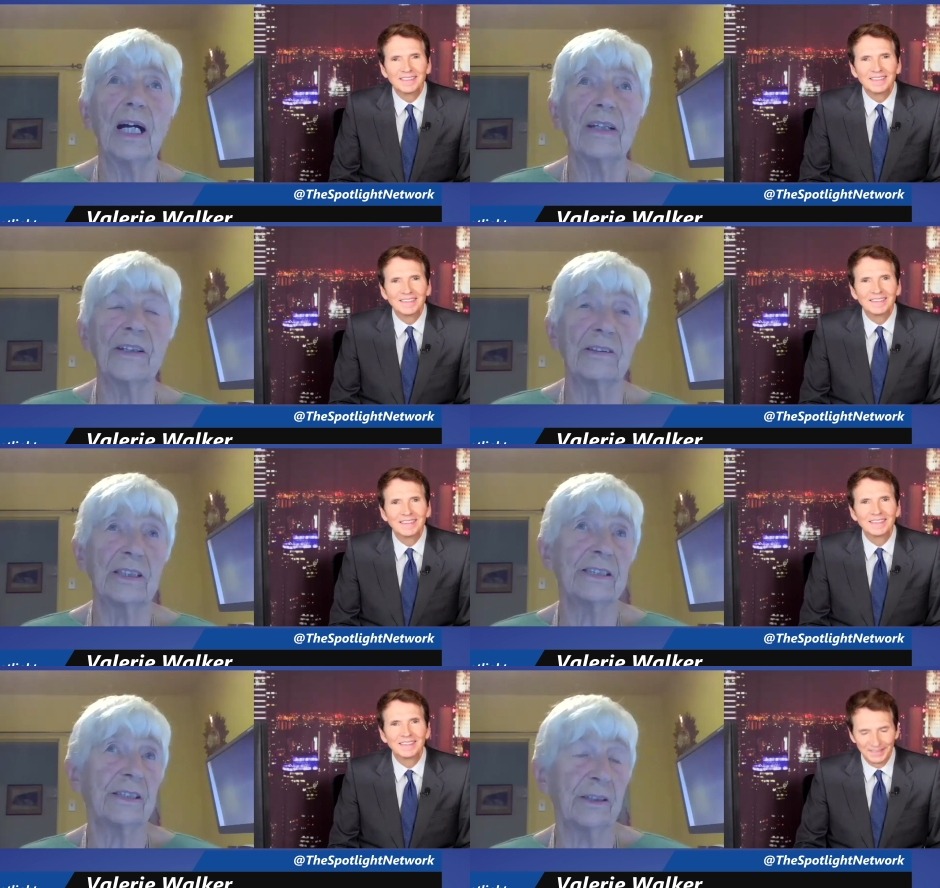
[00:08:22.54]
Speaker 1: there
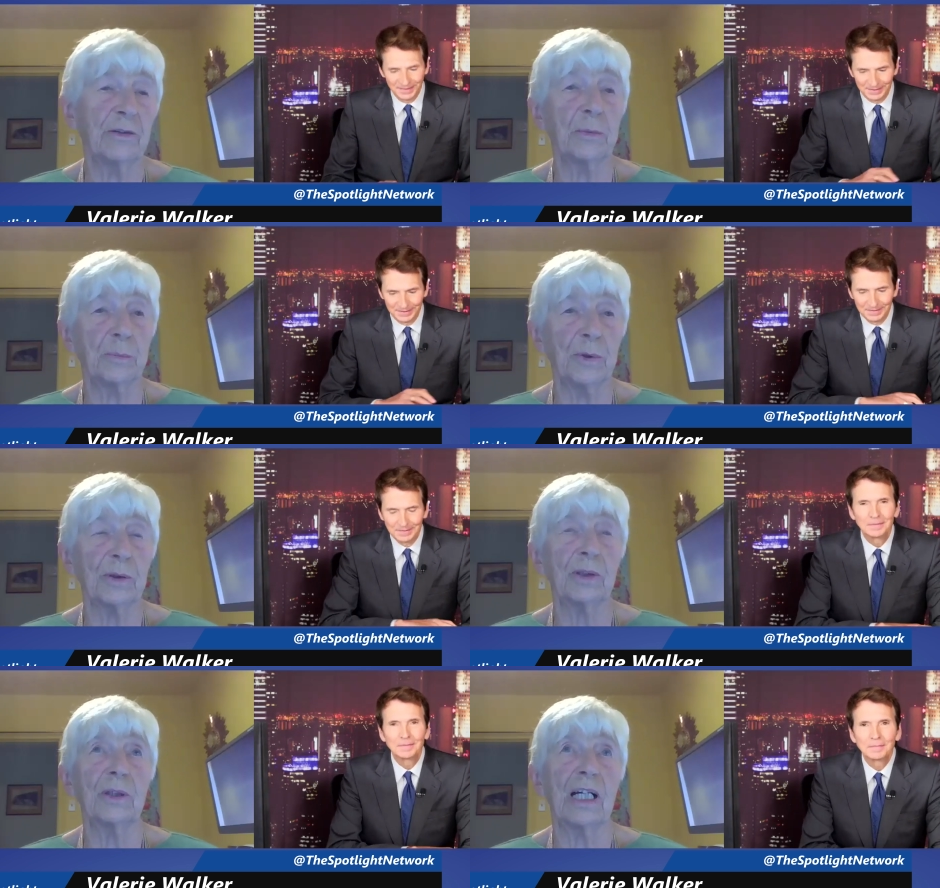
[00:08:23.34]
is, you know, the book,
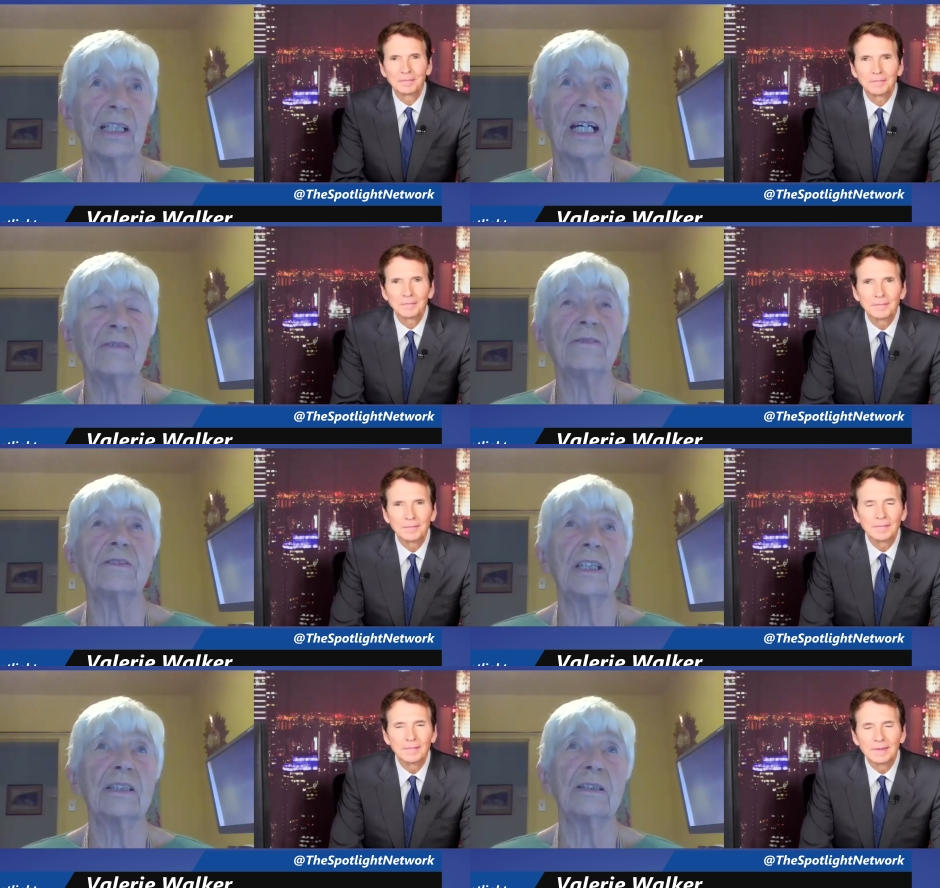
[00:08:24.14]
I have
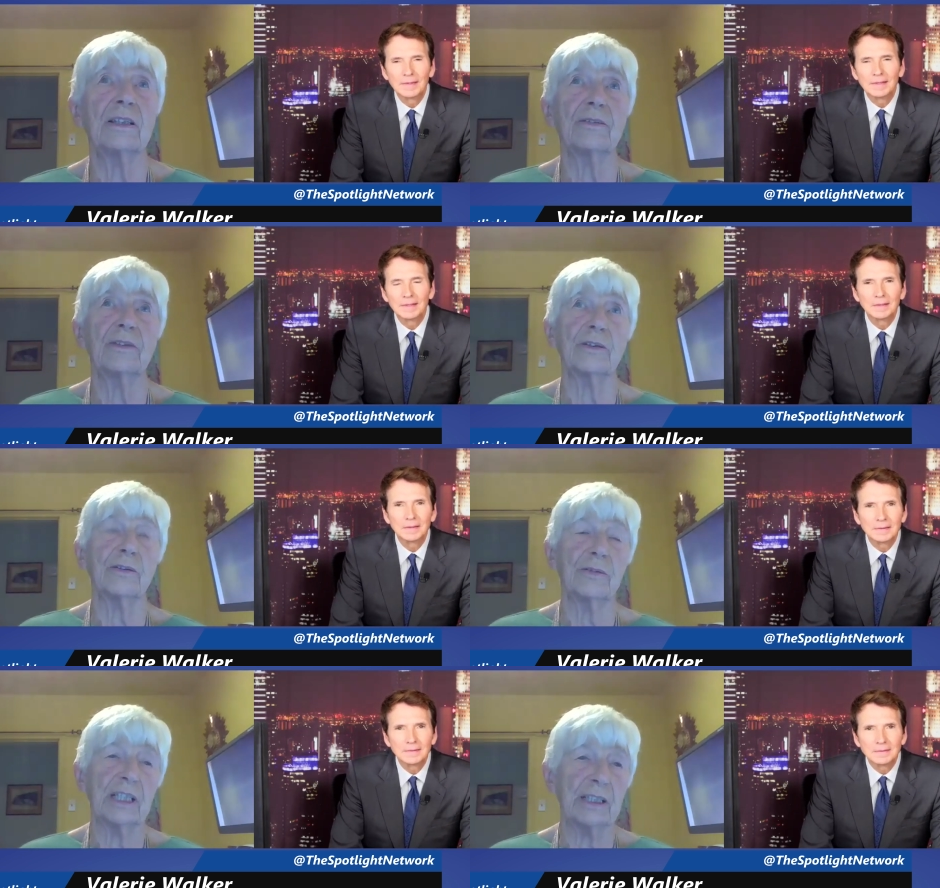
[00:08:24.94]
done the,
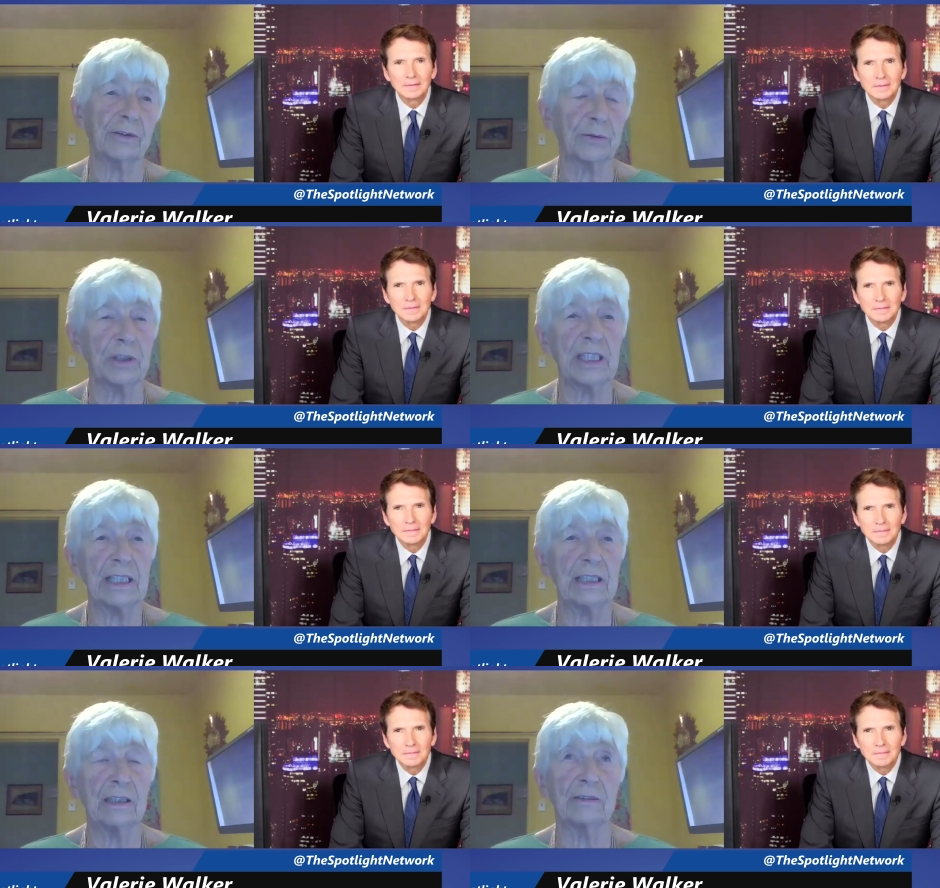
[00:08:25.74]
the
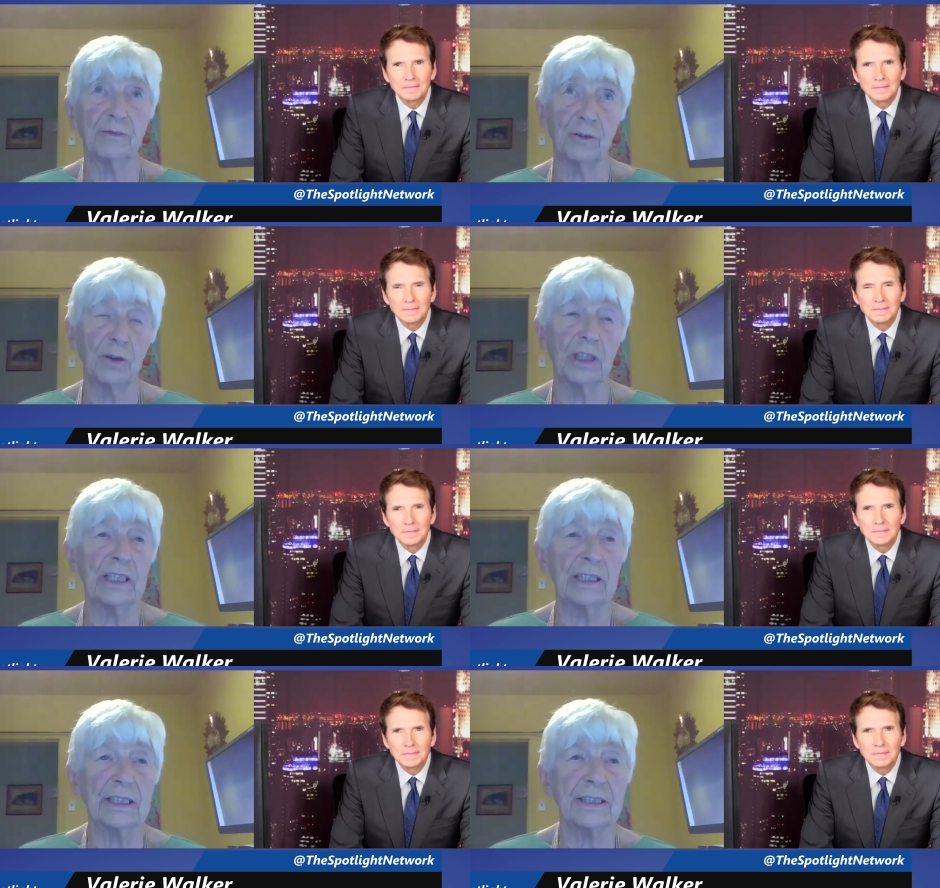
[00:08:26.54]
three, four
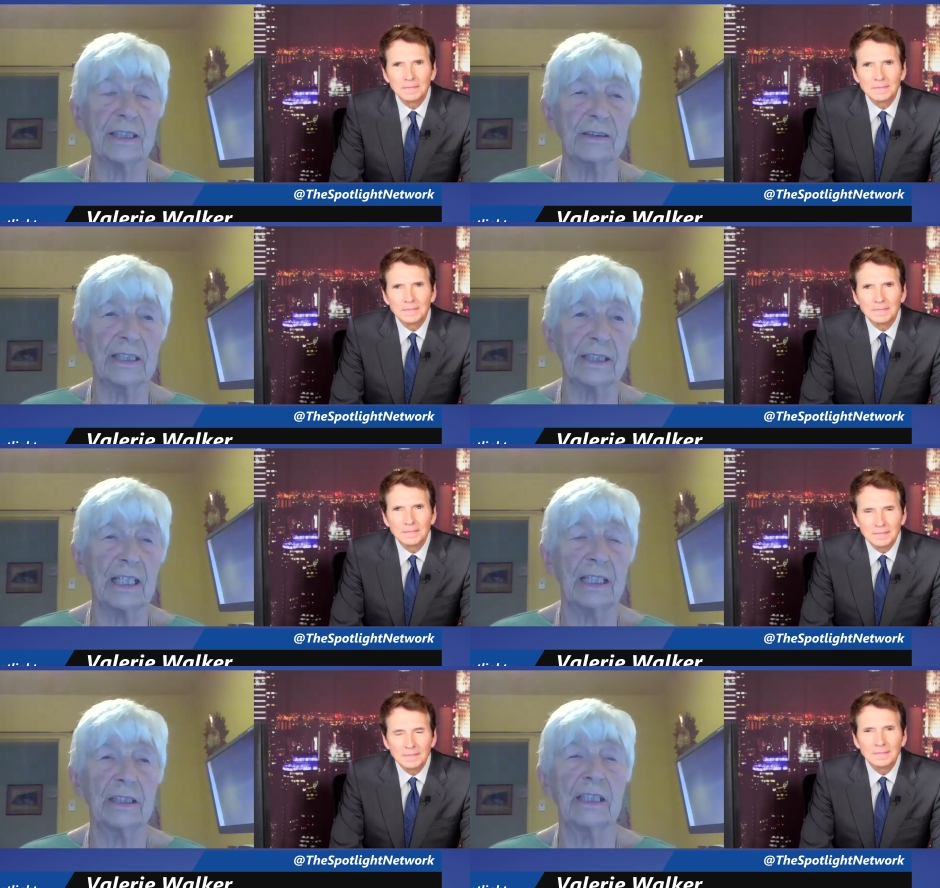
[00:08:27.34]
in the series,
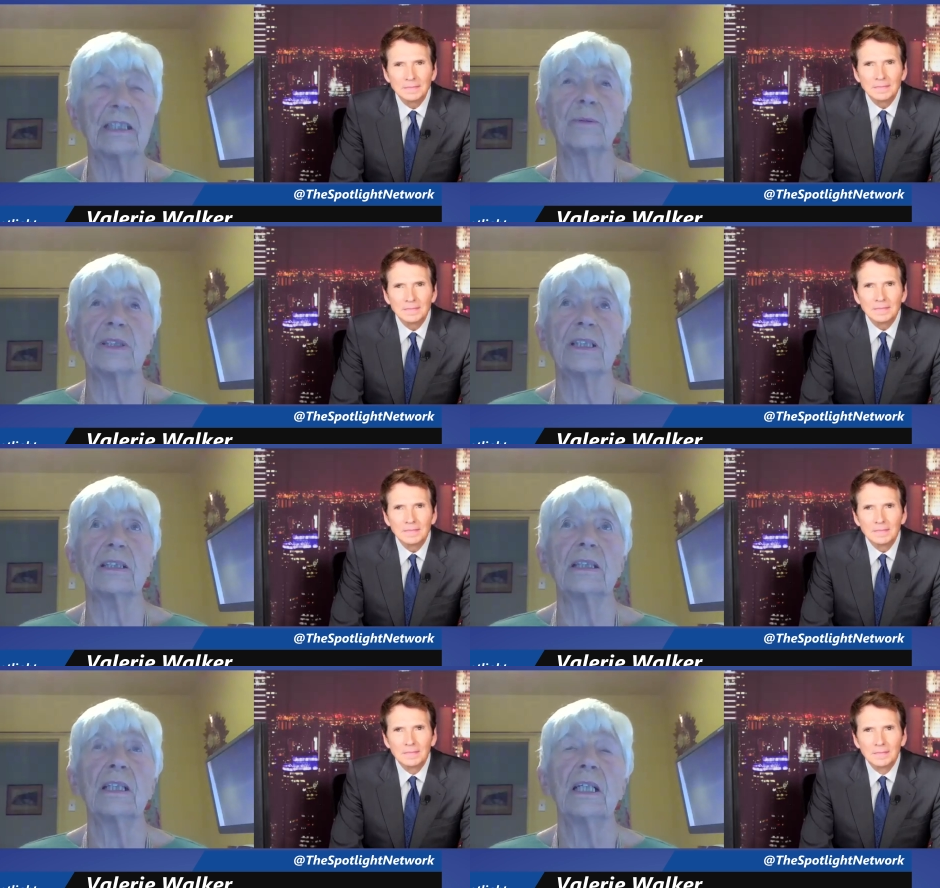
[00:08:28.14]
and then there was
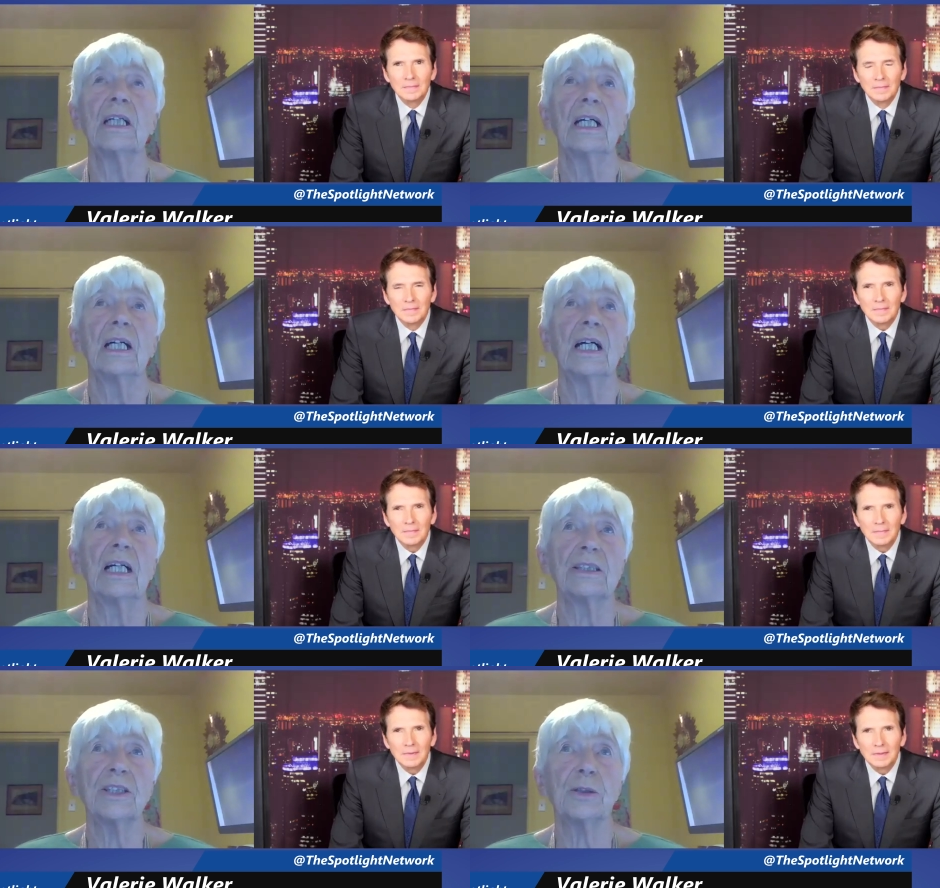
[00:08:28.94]
a
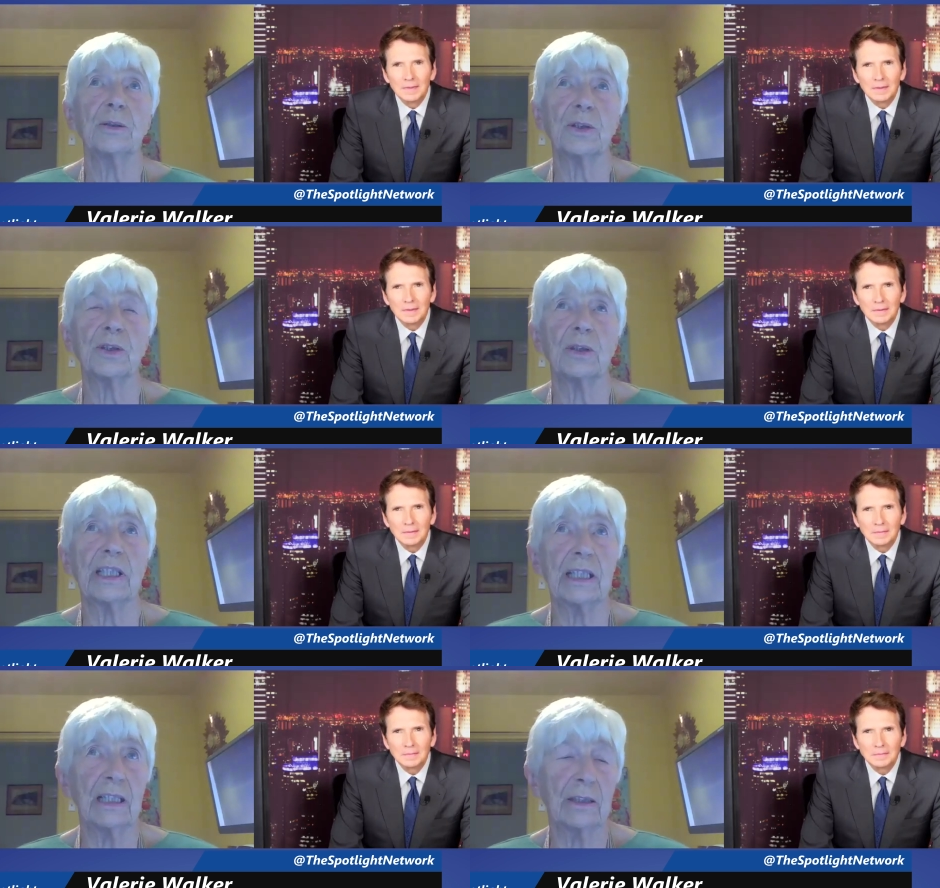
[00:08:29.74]
Uh, short story
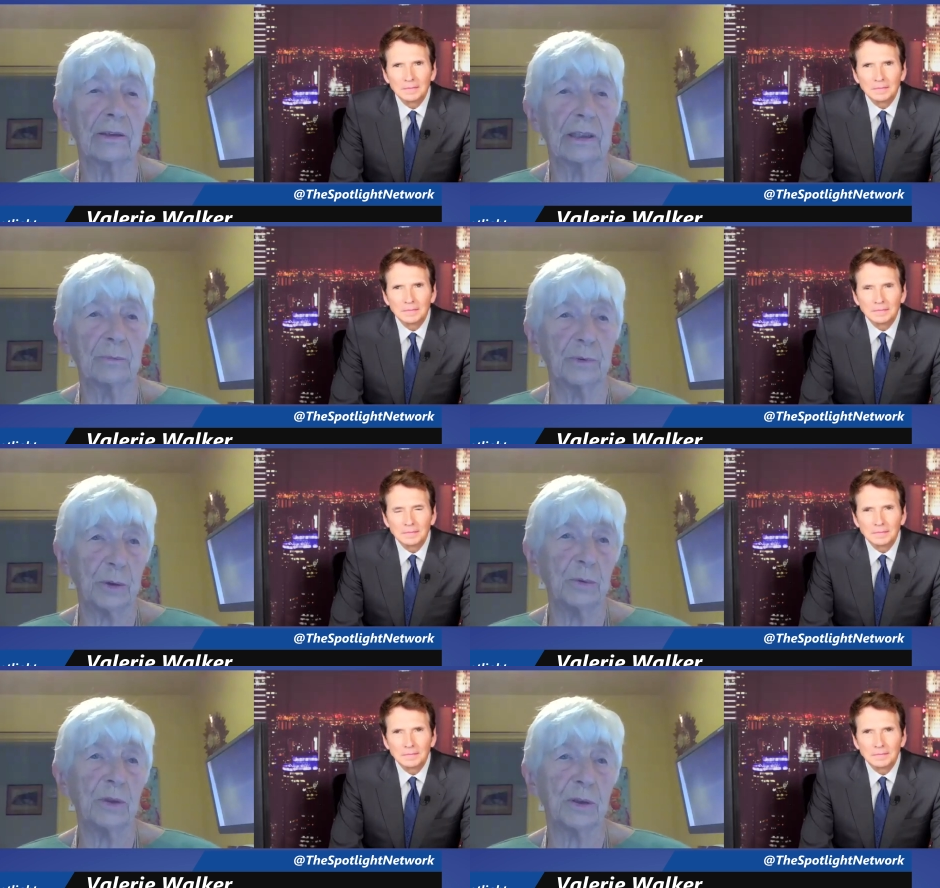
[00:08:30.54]
coloring,
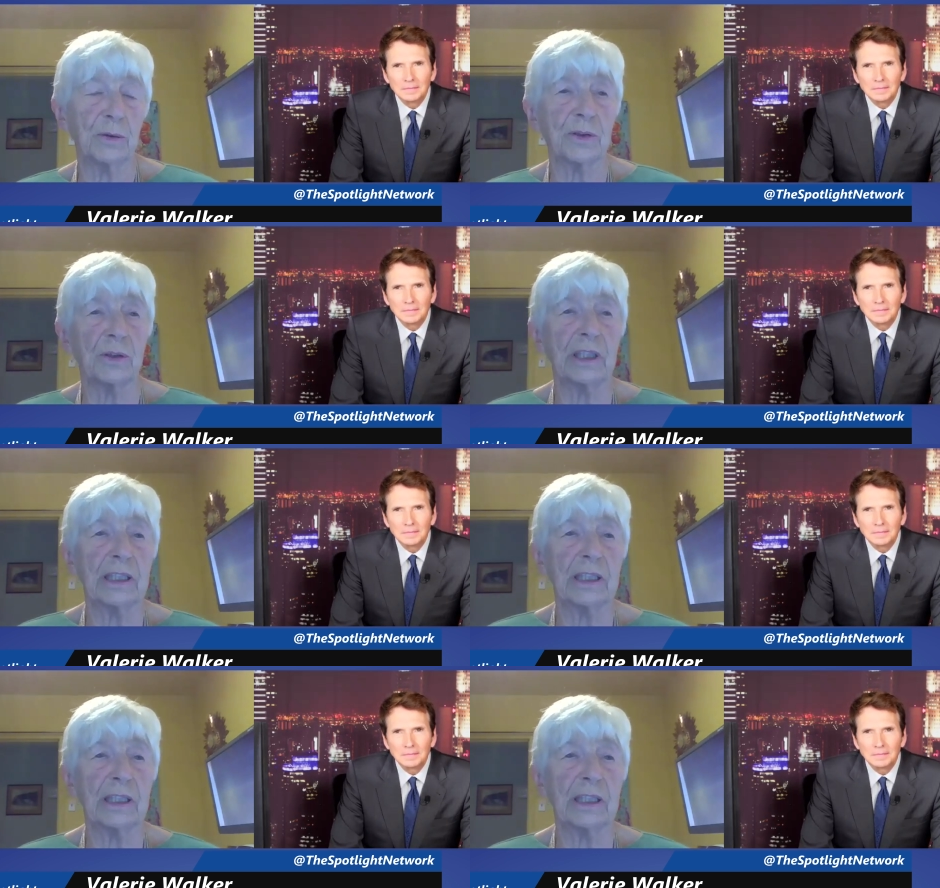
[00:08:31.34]
two short story